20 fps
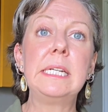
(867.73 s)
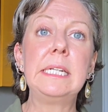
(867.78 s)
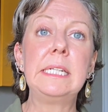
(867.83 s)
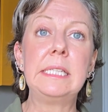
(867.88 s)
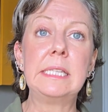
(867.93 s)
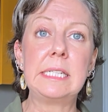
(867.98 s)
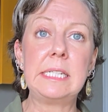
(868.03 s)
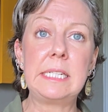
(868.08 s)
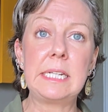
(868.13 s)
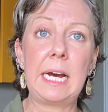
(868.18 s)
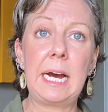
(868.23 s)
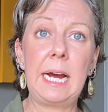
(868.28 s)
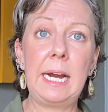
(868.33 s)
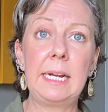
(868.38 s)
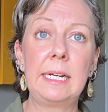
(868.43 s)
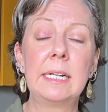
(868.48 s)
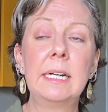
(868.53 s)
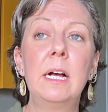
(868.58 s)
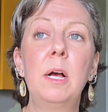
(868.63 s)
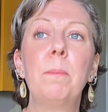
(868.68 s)
in the
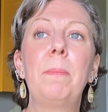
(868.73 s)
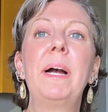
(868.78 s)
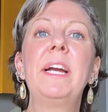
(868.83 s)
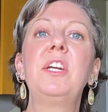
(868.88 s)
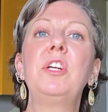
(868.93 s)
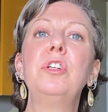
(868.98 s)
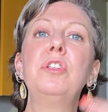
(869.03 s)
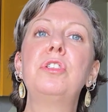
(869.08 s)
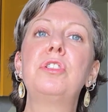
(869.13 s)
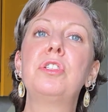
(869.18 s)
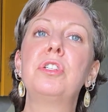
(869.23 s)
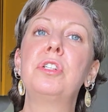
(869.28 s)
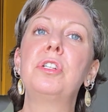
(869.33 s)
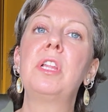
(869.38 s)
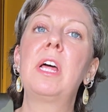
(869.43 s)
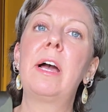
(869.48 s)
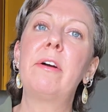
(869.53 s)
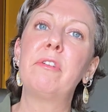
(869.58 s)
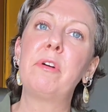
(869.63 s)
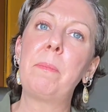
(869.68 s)
day, but you do
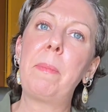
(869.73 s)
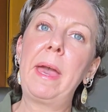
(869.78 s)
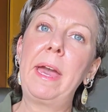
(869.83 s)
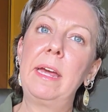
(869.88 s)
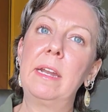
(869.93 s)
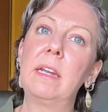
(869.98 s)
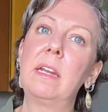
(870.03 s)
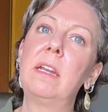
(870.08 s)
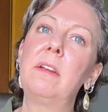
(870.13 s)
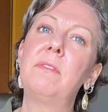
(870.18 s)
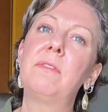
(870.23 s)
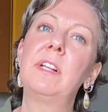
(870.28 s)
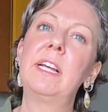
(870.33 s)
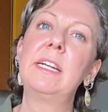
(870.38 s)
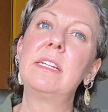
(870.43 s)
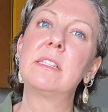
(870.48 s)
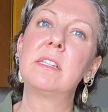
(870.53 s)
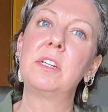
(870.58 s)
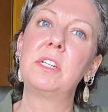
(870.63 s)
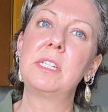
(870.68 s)
that
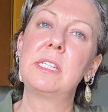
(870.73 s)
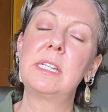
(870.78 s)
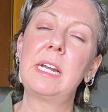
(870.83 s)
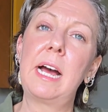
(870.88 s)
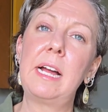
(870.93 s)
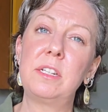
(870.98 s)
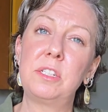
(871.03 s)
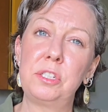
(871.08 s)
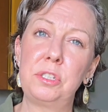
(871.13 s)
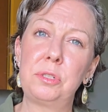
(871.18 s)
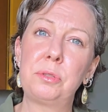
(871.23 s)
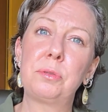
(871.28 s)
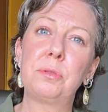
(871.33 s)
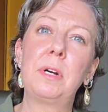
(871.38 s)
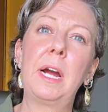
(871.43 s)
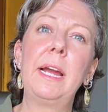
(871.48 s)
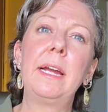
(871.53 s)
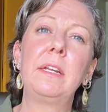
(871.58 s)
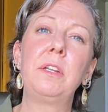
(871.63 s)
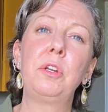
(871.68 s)
repetitively, so you start to
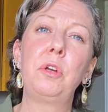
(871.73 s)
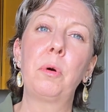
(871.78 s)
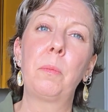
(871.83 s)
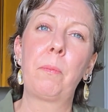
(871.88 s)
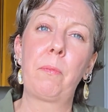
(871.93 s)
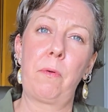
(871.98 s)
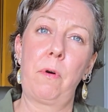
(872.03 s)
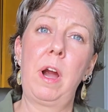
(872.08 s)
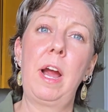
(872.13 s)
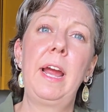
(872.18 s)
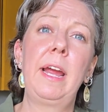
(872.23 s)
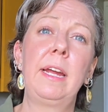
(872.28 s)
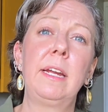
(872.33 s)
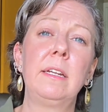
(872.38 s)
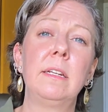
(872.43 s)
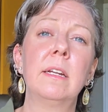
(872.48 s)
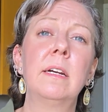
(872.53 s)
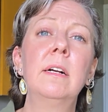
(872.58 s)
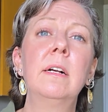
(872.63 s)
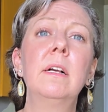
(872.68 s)
train your
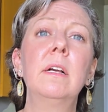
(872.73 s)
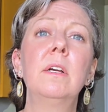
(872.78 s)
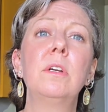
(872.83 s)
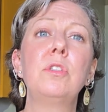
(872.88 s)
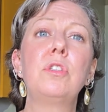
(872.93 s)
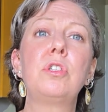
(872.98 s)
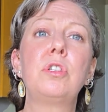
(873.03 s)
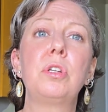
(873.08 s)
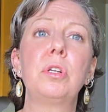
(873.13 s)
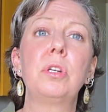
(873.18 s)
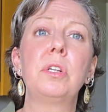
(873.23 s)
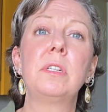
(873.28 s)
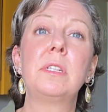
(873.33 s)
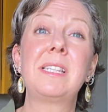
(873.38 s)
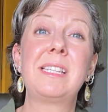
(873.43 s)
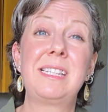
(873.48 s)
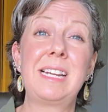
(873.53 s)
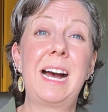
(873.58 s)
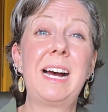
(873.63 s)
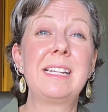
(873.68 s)
brain to
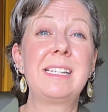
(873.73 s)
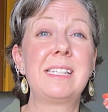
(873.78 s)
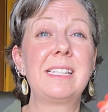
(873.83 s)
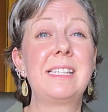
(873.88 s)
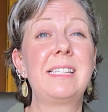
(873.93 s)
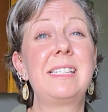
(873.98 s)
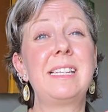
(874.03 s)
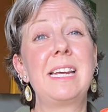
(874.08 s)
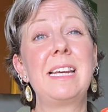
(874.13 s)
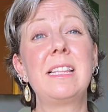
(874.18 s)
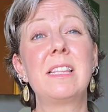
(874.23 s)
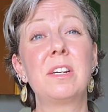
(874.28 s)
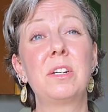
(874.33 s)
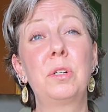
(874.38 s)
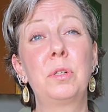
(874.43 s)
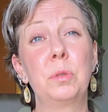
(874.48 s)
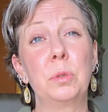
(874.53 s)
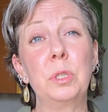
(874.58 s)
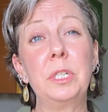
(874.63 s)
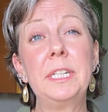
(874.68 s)
start to see the
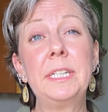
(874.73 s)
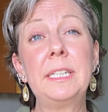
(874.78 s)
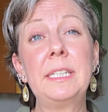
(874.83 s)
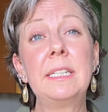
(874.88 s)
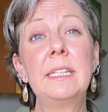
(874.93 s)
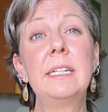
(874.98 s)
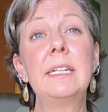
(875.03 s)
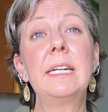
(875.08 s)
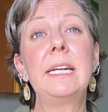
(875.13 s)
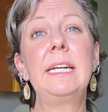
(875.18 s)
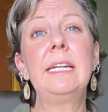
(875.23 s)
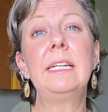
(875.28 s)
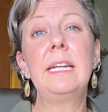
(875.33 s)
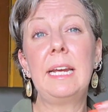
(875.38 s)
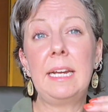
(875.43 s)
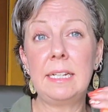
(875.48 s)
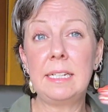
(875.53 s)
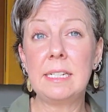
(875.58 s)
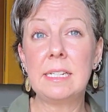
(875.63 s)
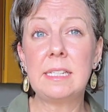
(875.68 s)
good in
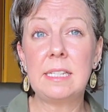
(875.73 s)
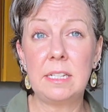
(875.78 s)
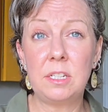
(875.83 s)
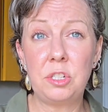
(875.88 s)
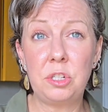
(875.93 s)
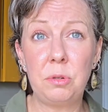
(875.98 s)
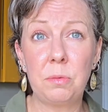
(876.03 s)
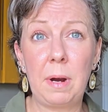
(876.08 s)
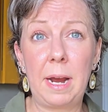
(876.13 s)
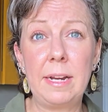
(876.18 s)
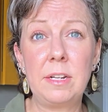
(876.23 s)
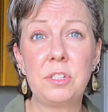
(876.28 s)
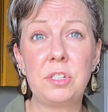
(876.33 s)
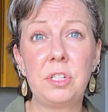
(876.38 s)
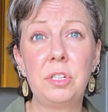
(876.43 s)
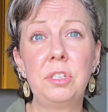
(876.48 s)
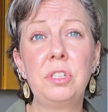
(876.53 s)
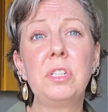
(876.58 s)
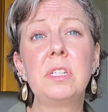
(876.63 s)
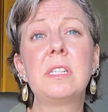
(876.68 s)
any
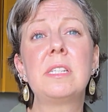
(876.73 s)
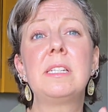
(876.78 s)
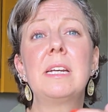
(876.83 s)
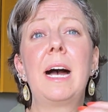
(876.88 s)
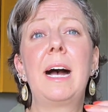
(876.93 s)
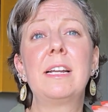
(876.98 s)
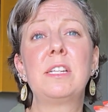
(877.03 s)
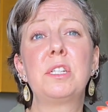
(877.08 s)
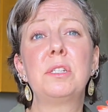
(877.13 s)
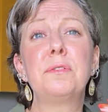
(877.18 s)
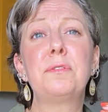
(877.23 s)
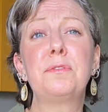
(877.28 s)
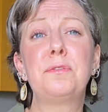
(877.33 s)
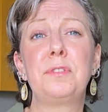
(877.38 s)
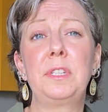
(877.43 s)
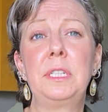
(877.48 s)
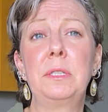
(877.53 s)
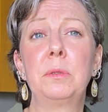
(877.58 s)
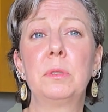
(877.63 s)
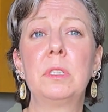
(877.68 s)
situation. You start to
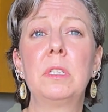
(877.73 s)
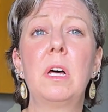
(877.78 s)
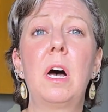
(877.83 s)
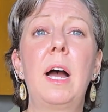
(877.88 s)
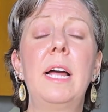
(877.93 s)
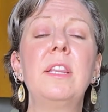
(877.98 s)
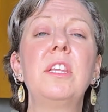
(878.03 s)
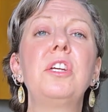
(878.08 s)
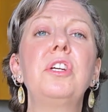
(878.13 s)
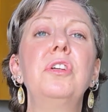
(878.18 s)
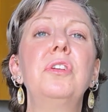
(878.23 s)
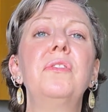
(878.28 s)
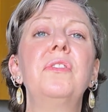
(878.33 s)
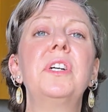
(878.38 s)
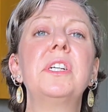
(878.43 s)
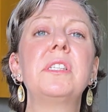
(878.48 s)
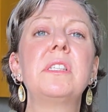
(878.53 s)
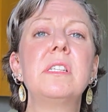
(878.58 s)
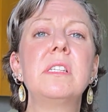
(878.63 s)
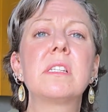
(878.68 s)
feel like the
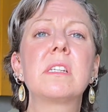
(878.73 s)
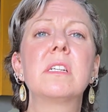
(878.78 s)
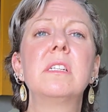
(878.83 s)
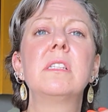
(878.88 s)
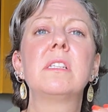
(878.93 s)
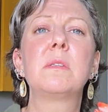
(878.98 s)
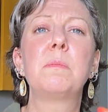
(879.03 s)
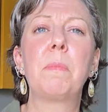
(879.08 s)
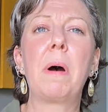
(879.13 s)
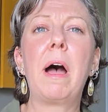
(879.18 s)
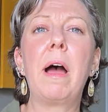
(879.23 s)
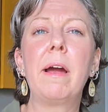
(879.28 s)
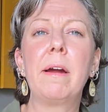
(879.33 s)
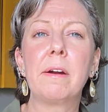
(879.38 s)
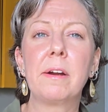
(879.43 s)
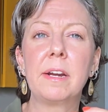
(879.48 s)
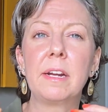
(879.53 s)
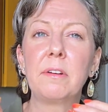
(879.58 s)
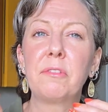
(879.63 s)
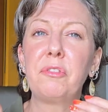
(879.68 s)
universe is
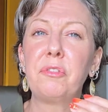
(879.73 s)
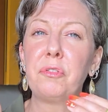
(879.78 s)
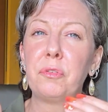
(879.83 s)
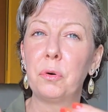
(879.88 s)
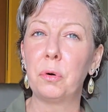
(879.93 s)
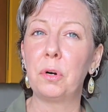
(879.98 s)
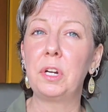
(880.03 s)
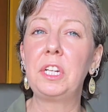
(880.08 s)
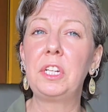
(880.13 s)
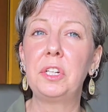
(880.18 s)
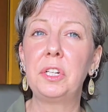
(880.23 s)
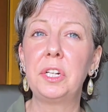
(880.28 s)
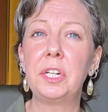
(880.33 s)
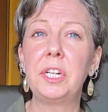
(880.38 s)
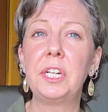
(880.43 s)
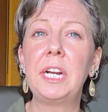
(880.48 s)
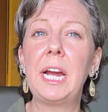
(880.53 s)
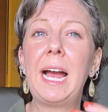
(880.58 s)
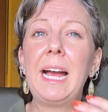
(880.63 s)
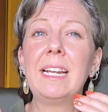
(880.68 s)
conspiring for
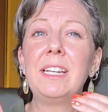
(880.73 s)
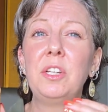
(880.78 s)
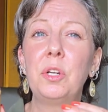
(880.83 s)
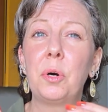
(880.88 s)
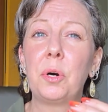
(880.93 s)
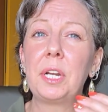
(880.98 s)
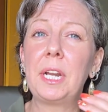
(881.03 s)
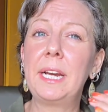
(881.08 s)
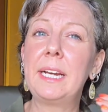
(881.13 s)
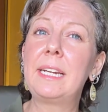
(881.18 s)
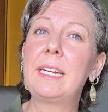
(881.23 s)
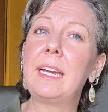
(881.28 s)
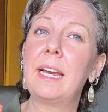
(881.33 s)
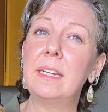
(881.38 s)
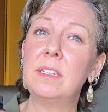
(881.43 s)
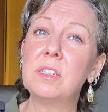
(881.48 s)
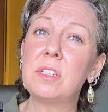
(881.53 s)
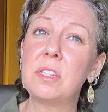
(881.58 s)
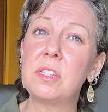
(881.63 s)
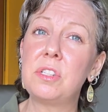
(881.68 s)
you and not
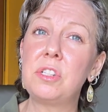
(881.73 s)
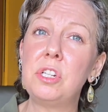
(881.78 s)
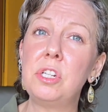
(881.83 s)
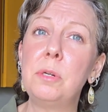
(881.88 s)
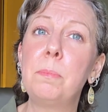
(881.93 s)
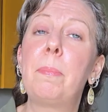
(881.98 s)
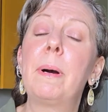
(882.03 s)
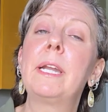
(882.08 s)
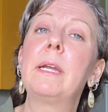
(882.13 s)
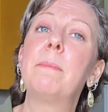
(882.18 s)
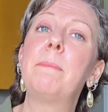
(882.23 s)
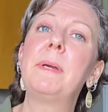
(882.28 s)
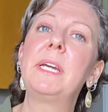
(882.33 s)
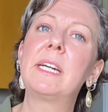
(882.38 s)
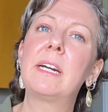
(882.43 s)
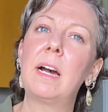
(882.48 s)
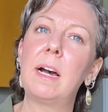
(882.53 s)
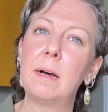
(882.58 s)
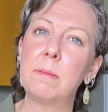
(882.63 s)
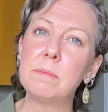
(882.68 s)
against you, but it
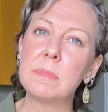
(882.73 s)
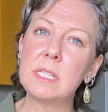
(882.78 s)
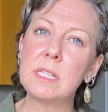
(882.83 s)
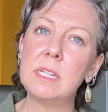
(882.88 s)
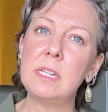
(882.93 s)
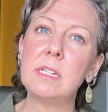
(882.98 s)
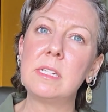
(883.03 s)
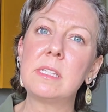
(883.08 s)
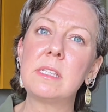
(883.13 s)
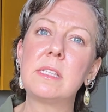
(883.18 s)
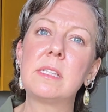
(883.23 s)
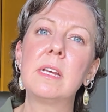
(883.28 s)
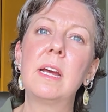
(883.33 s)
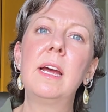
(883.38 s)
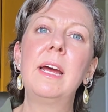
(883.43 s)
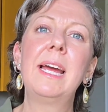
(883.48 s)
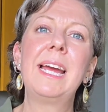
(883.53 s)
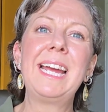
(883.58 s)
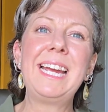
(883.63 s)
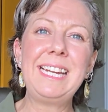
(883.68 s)
becomes this
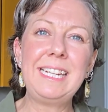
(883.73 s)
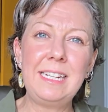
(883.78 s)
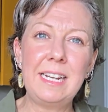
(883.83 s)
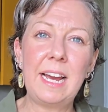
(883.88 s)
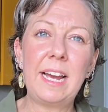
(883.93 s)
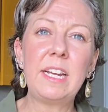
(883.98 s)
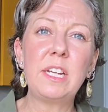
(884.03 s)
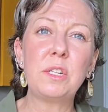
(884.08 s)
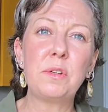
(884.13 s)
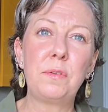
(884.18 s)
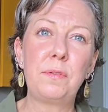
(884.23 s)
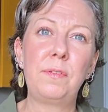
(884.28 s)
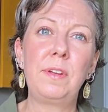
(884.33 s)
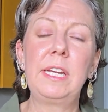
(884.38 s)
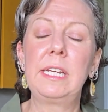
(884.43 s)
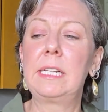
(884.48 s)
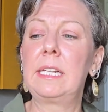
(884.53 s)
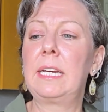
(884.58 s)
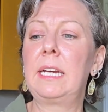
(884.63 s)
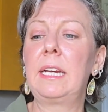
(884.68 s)
innate
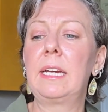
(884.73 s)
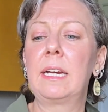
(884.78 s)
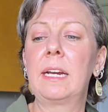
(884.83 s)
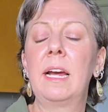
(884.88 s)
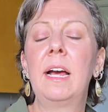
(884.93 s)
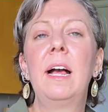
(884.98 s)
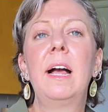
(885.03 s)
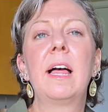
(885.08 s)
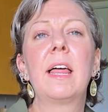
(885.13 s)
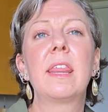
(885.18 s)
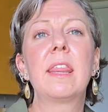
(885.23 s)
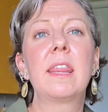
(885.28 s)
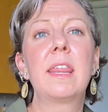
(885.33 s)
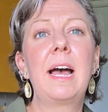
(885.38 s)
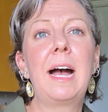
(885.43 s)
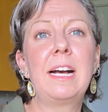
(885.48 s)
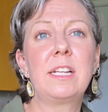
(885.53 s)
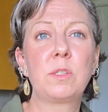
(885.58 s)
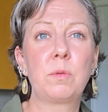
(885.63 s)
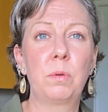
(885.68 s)
feeling.
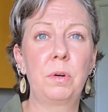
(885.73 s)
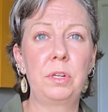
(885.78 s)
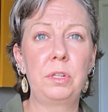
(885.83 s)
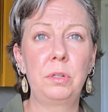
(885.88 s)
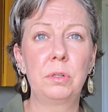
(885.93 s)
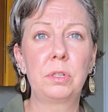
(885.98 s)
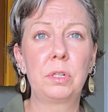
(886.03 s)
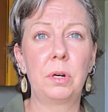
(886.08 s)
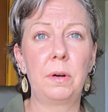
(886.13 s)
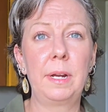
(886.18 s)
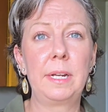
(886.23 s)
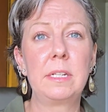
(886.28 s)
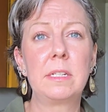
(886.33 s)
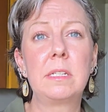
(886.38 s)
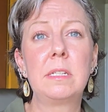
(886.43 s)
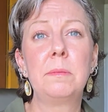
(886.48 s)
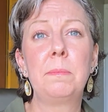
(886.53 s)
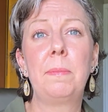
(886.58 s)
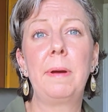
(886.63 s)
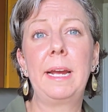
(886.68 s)
That's what you're going
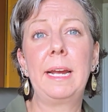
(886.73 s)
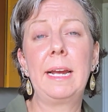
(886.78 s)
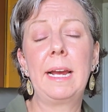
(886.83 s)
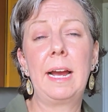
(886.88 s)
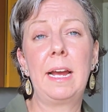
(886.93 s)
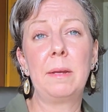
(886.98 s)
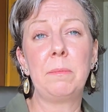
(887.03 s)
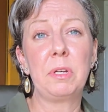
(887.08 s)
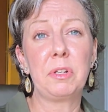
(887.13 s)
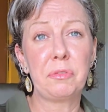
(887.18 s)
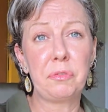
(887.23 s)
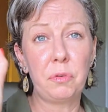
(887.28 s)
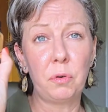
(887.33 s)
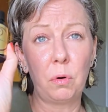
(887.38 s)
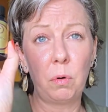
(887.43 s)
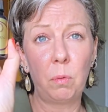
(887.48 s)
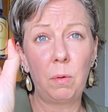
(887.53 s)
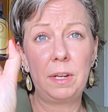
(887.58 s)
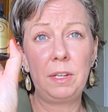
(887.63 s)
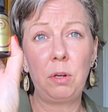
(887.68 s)
to be aiming
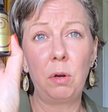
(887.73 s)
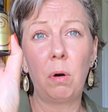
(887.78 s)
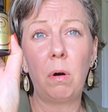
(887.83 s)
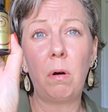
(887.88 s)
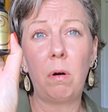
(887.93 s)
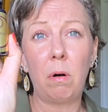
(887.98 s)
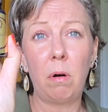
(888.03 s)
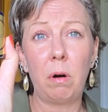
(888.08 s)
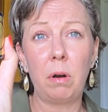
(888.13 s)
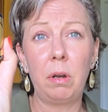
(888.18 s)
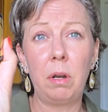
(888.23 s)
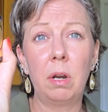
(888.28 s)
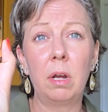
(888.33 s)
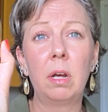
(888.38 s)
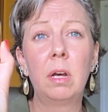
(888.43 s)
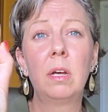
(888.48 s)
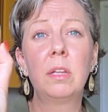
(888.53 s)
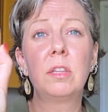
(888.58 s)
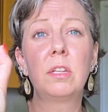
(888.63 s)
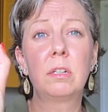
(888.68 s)
for when you're on
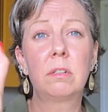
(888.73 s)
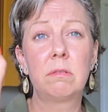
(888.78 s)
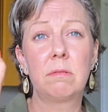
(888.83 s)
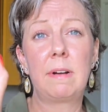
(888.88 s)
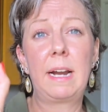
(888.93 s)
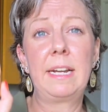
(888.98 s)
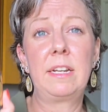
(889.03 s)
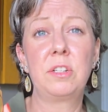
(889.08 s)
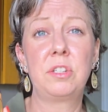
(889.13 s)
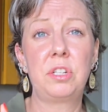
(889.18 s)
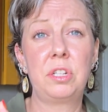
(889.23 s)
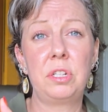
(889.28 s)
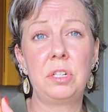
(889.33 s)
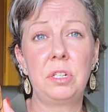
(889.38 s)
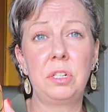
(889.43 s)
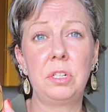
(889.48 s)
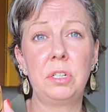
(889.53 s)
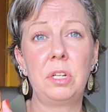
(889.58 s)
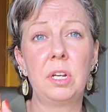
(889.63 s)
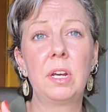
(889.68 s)
the
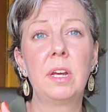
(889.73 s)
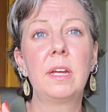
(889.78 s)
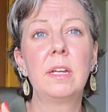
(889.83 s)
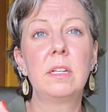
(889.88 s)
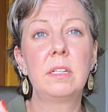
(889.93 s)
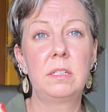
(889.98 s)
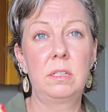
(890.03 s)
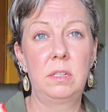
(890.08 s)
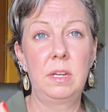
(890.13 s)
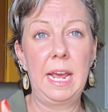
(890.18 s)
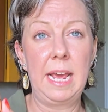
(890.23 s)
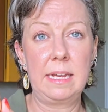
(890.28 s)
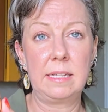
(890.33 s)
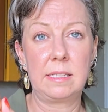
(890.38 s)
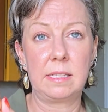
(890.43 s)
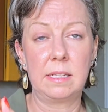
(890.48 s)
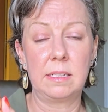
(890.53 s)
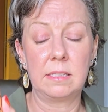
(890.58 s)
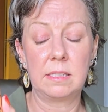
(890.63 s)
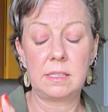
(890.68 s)
gratitude
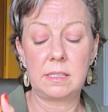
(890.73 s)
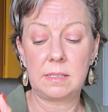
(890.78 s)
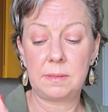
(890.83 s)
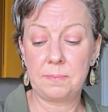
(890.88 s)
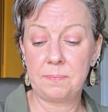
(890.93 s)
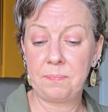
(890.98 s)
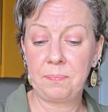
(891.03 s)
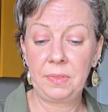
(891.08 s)
essence.